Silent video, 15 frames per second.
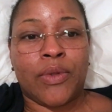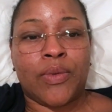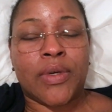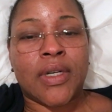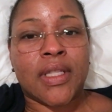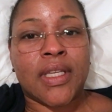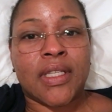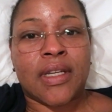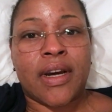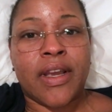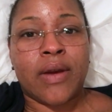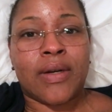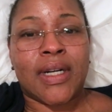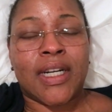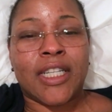with one of these
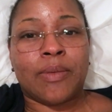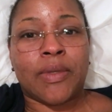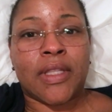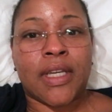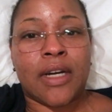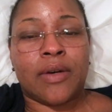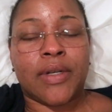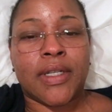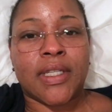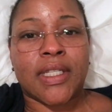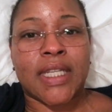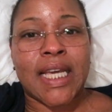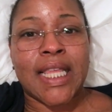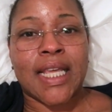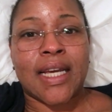IUIs, but they always
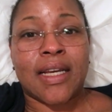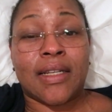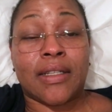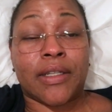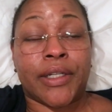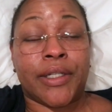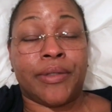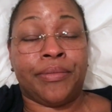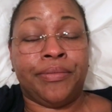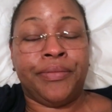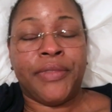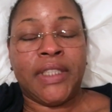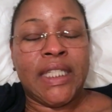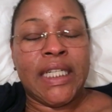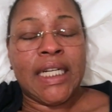say that, so
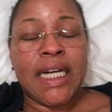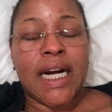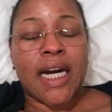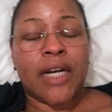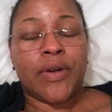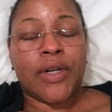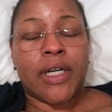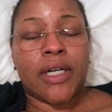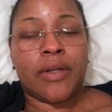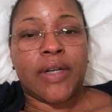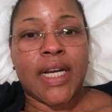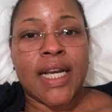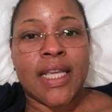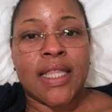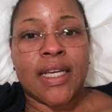I don't know.
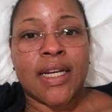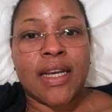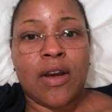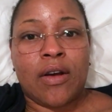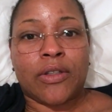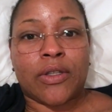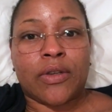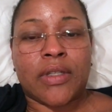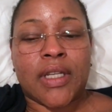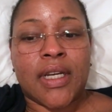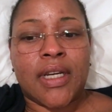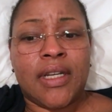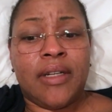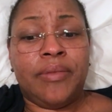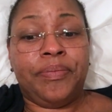And then he also
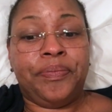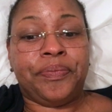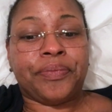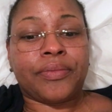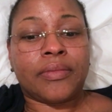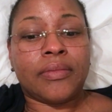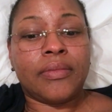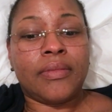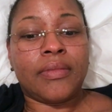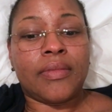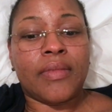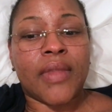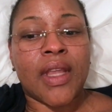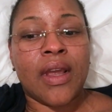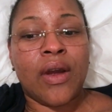said
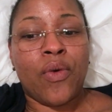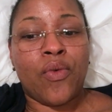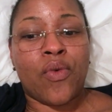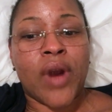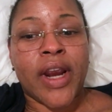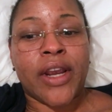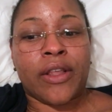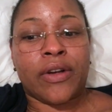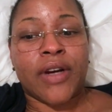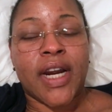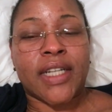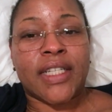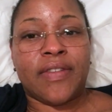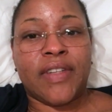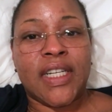regular
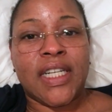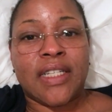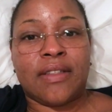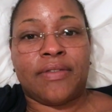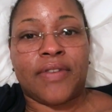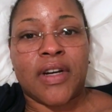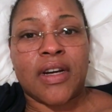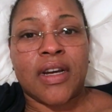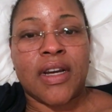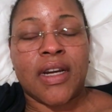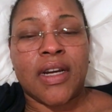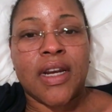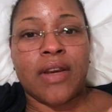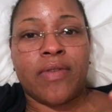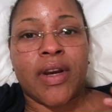activity is fine
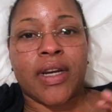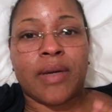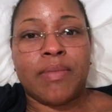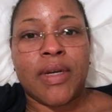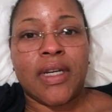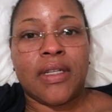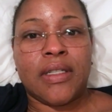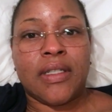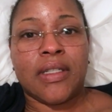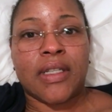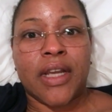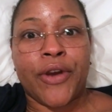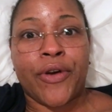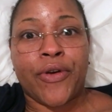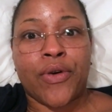and he recommends
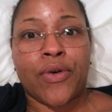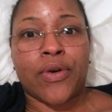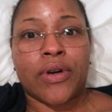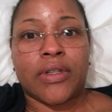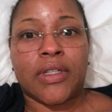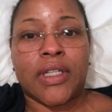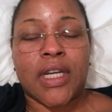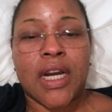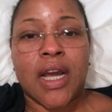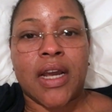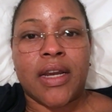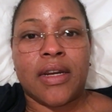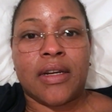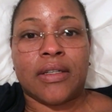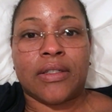intercourse
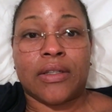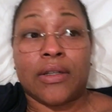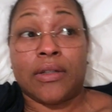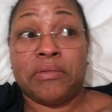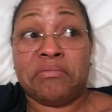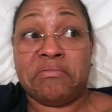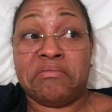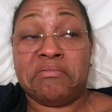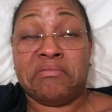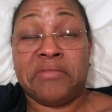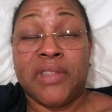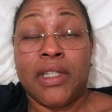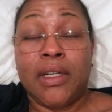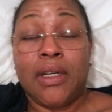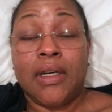tonight, so
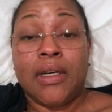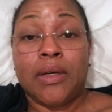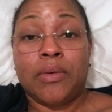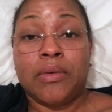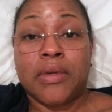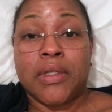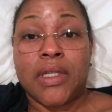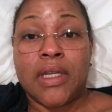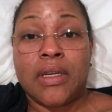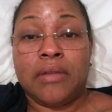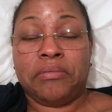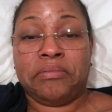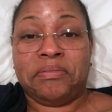we'll see.